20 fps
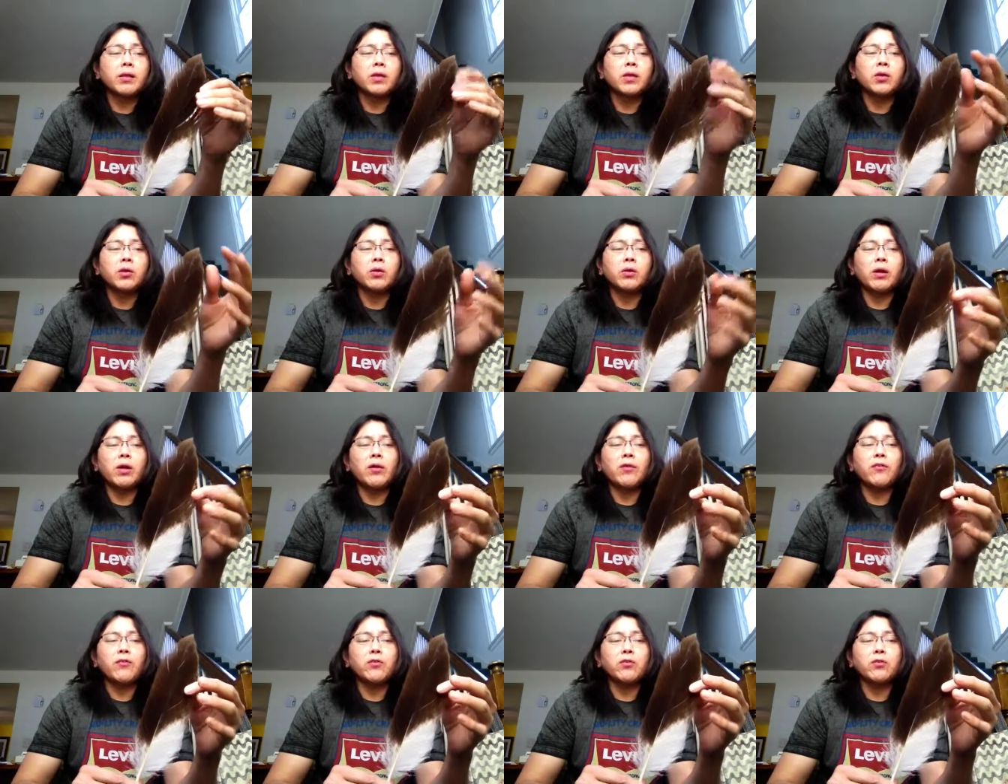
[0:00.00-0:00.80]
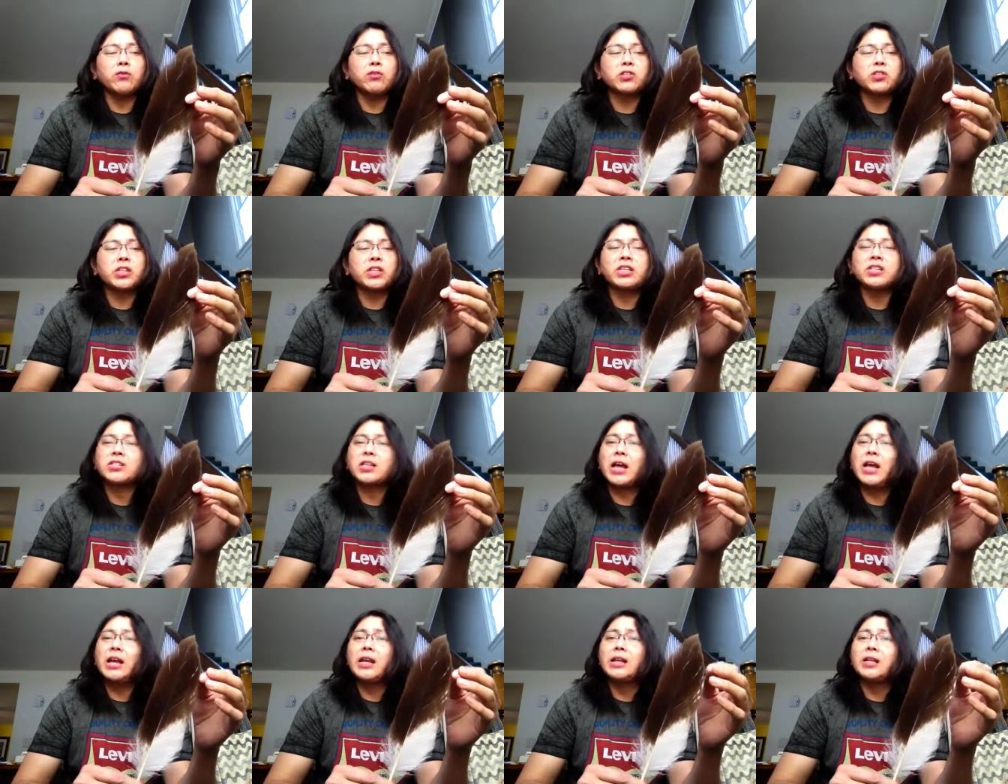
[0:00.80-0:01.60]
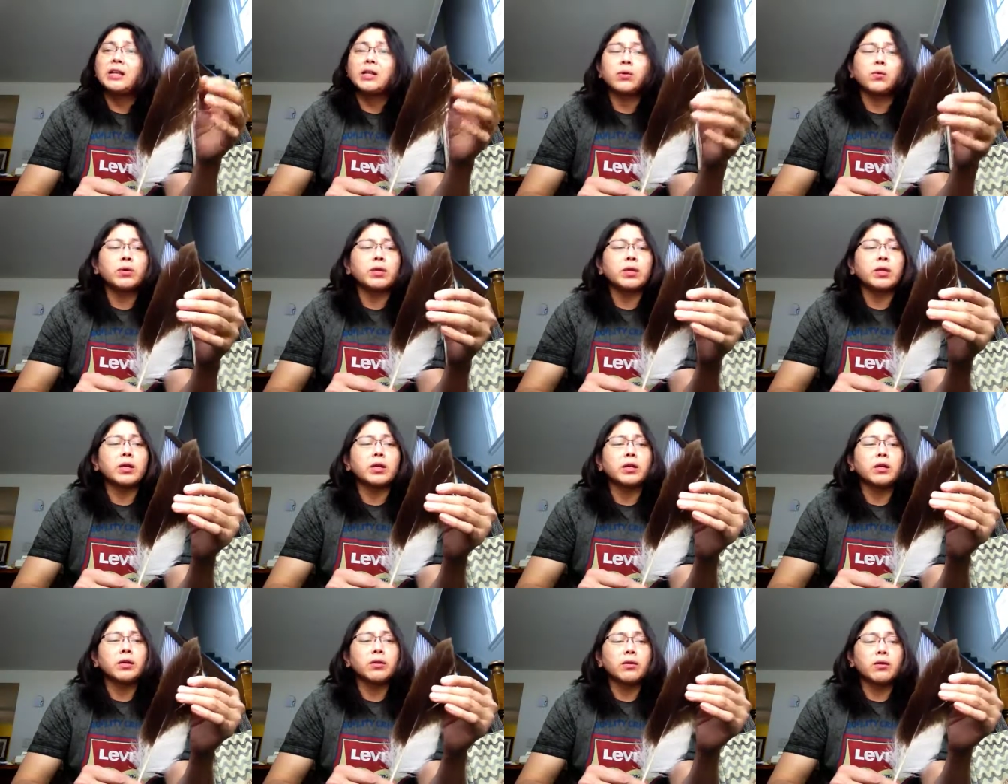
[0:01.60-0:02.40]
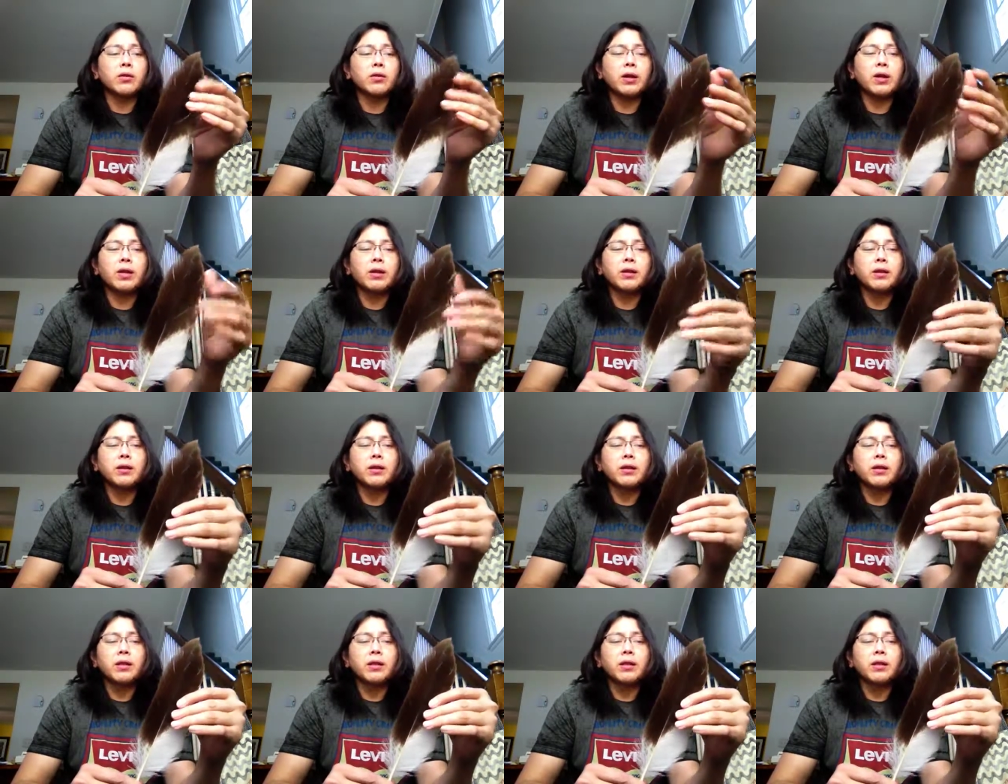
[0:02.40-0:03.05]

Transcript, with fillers: You know, if you sit silently with it, all right?